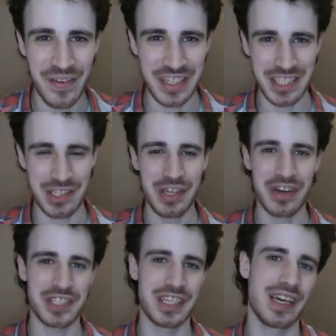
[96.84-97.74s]
Francesco
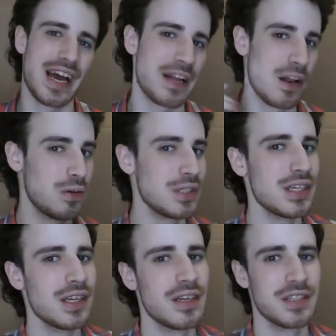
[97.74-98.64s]
Yoshi, I
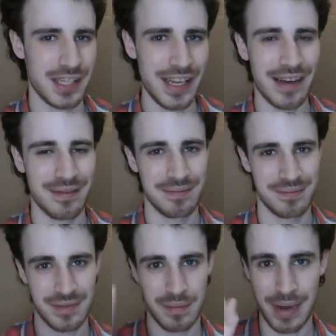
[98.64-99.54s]
close, see ya,
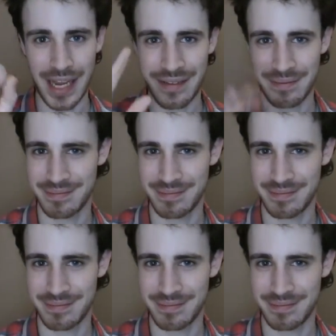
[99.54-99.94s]
bye!